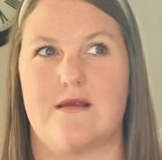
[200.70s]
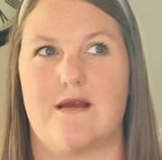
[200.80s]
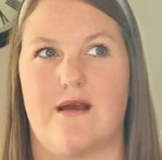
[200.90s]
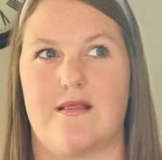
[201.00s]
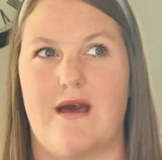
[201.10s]

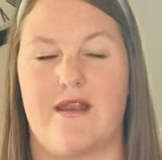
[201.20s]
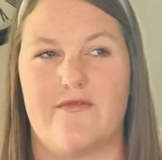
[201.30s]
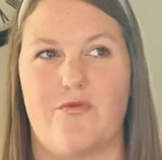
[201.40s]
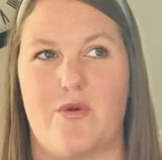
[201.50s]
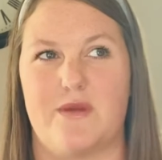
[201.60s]
lot
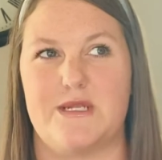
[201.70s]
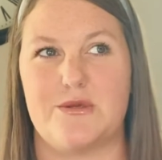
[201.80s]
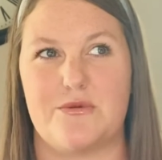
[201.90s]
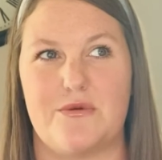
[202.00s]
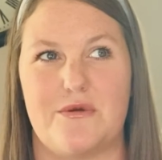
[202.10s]
of what we
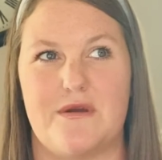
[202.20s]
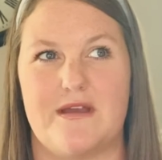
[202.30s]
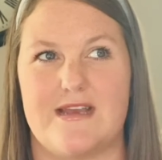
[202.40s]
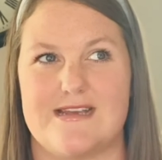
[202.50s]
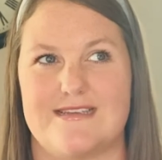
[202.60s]
do
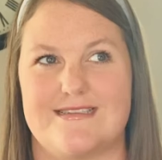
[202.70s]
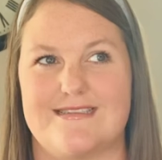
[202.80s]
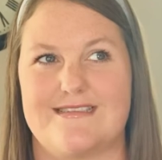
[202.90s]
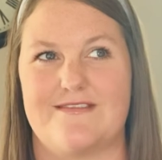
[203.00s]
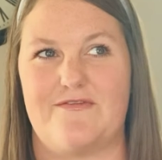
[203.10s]
is
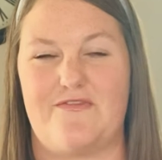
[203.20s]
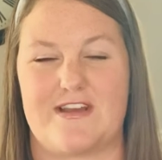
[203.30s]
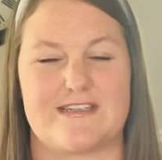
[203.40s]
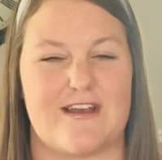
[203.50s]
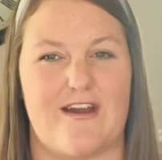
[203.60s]

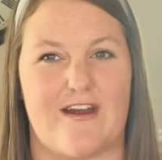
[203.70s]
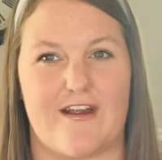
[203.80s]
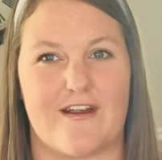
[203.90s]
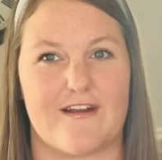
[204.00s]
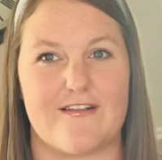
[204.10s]
fix
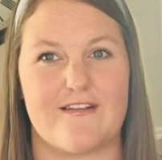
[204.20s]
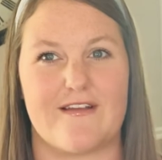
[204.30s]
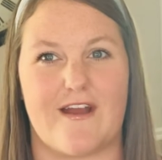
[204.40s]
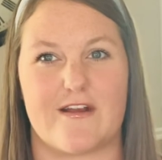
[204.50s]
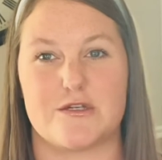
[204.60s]
our
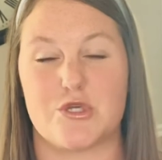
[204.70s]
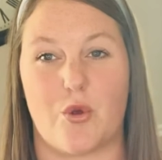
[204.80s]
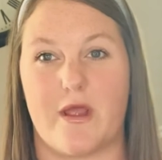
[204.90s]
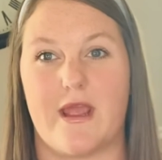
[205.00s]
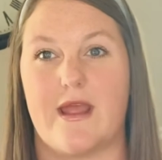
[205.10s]

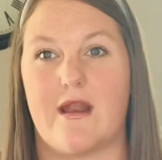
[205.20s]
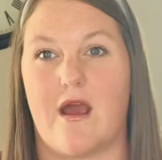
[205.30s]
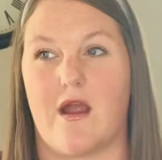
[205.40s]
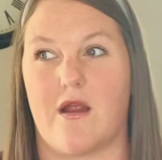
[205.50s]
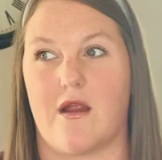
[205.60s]
joy and
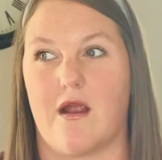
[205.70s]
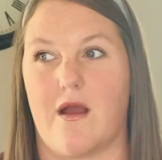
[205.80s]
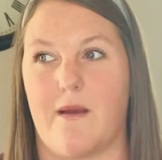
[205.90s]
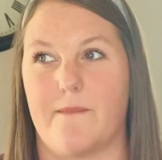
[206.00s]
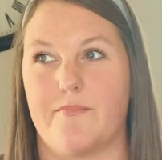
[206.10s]

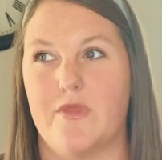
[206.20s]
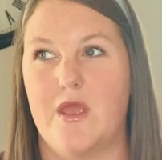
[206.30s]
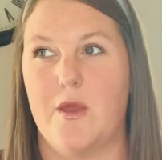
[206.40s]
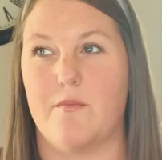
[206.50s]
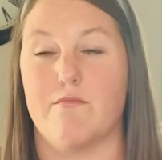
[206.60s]
our
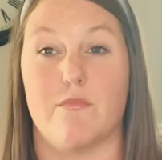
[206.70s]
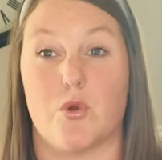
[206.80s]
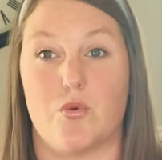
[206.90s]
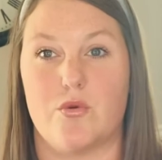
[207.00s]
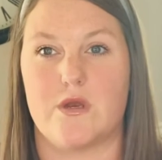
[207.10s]

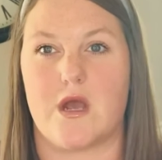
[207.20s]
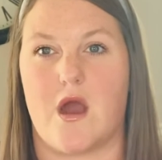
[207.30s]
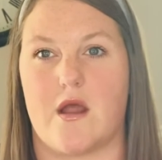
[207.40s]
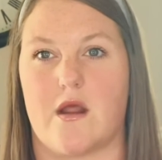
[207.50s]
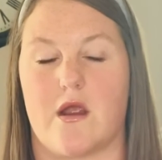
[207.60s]
mood
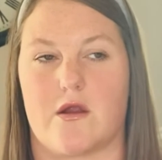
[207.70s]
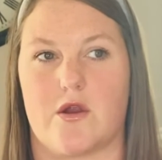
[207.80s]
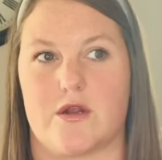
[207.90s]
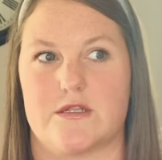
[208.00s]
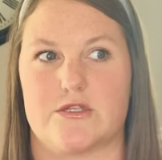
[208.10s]
on our
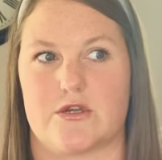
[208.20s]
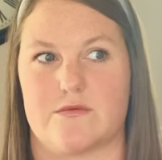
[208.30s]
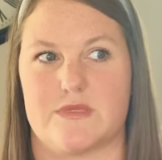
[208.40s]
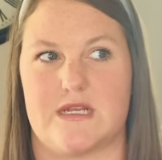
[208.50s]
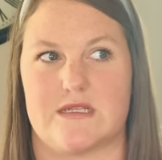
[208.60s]
current
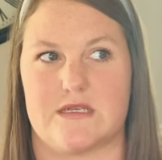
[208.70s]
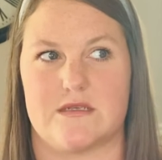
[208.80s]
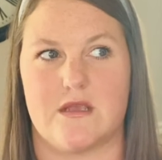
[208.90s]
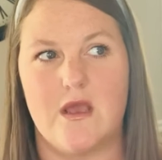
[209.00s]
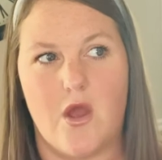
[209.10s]

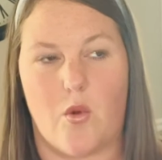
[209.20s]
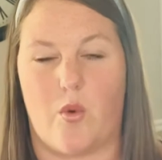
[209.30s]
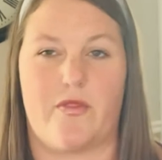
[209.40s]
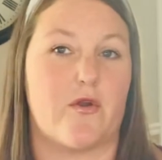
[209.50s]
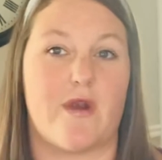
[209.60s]
circumstances,
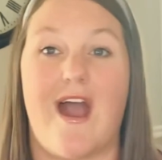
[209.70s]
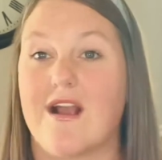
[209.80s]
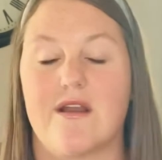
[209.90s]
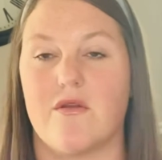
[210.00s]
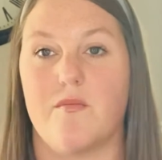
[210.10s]
when they're
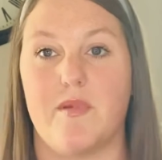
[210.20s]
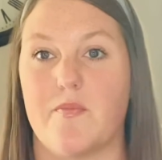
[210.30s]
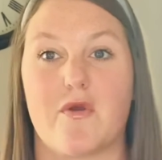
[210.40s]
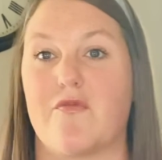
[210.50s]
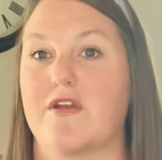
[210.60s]
not going to be
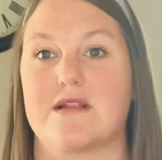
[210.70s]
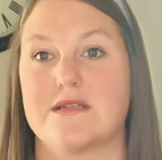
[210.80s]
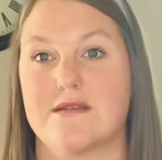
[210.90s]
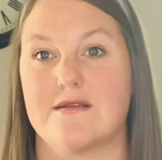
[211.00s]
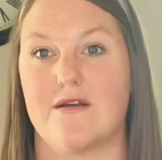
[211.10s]

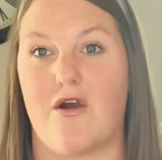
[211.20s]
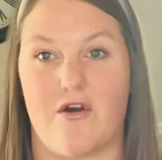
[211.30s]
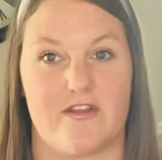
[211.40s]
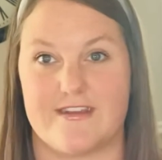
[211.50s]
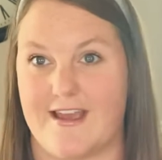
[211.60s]
perfect
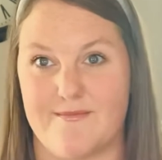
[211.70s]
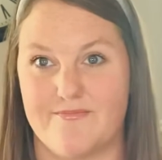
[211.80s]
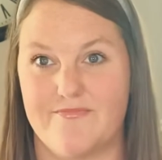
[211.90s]
all the time.